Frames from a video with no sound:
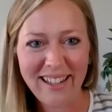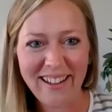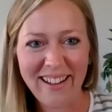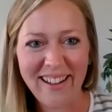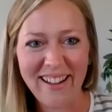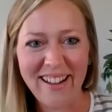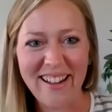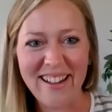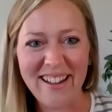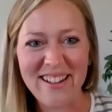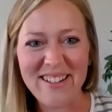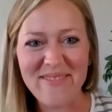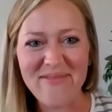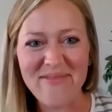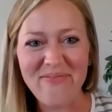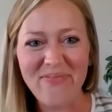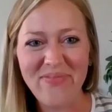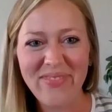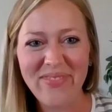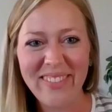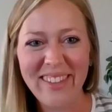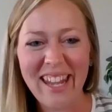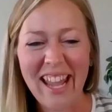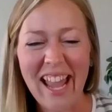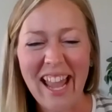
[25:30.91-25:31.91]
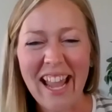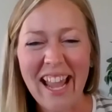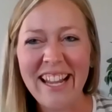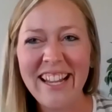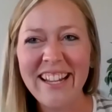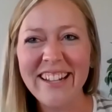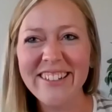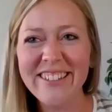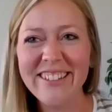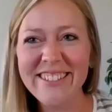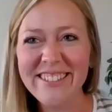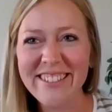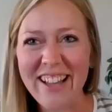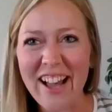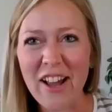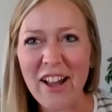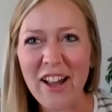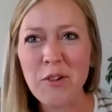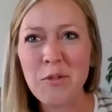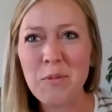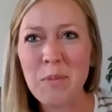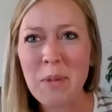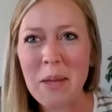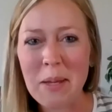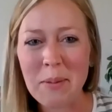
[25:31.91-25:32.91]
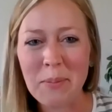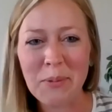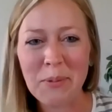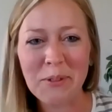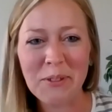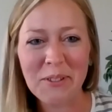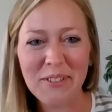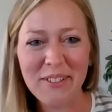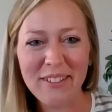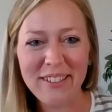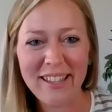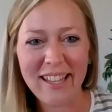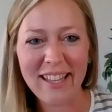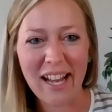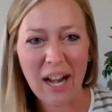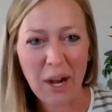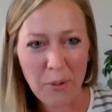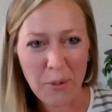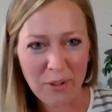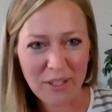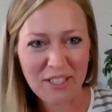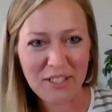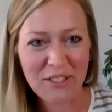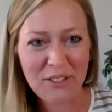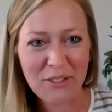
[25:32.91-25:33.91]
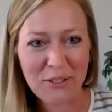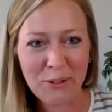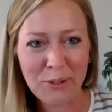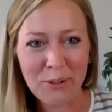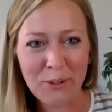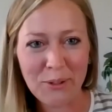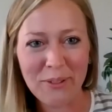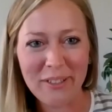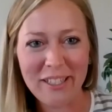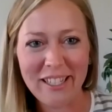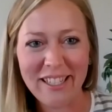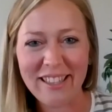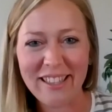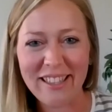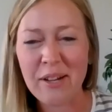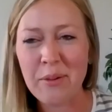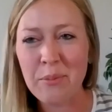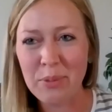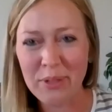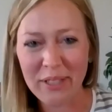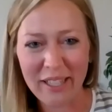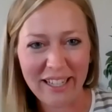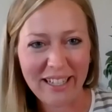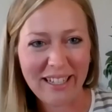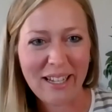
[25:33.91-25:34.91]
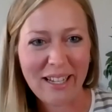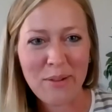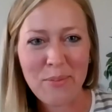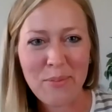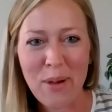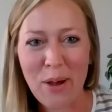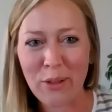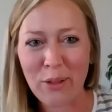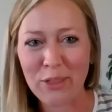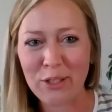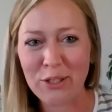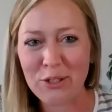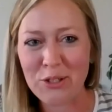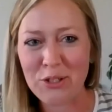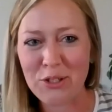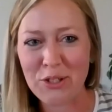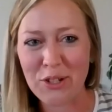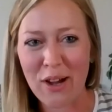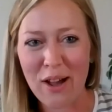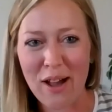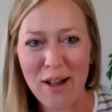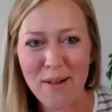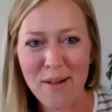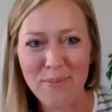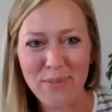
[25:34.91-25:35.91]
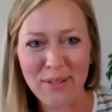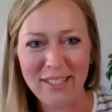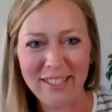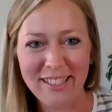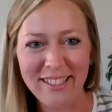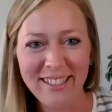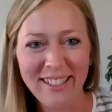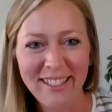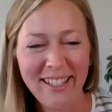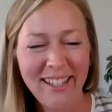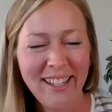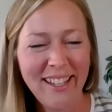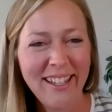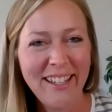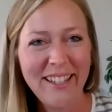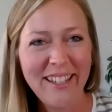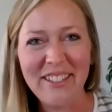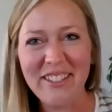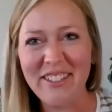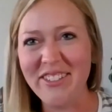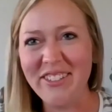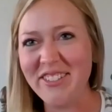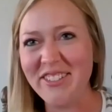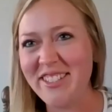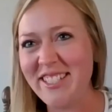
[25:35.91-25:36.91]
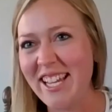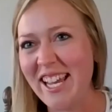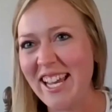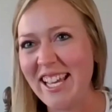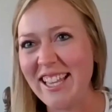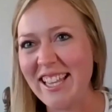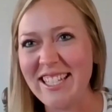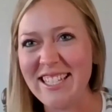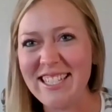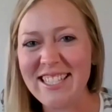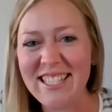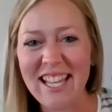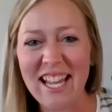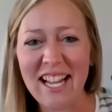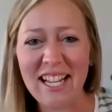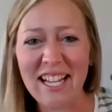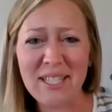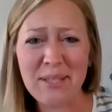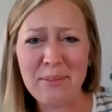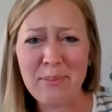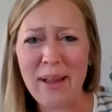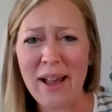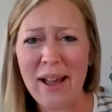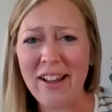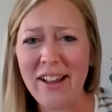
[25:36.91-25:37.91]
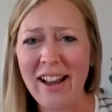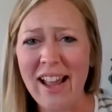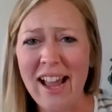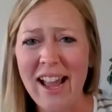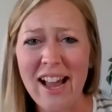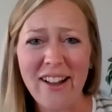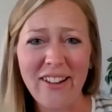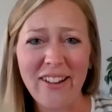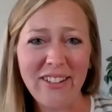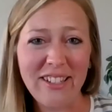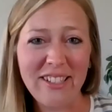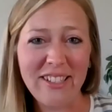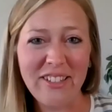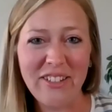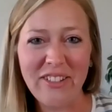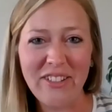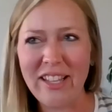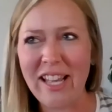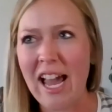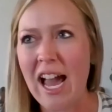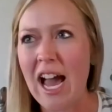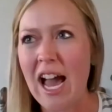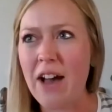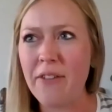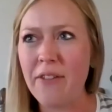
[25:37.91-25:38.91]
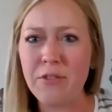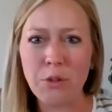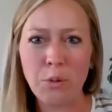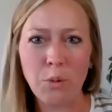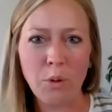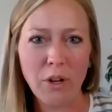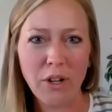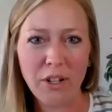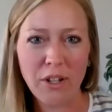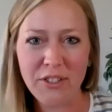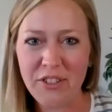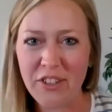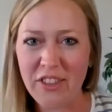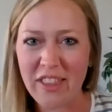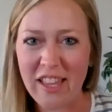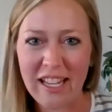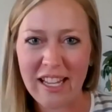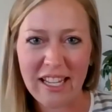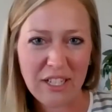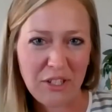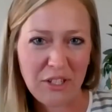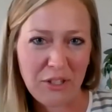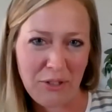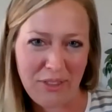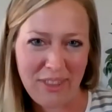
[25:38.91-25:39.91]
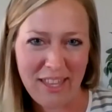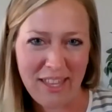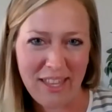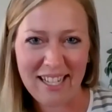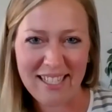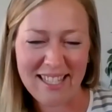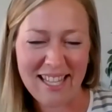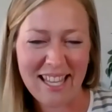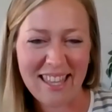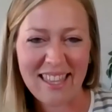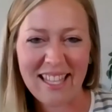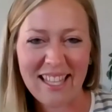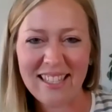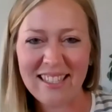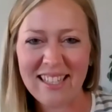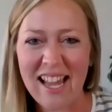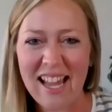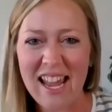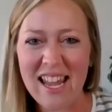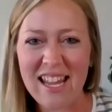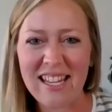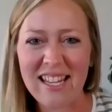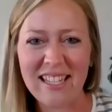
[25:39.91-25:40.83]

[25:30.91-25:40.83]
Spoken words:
I hear a lot of people that I went to school with complaining about their job and, you know, saying these things about how, you know, they have to work so they can do things that they like.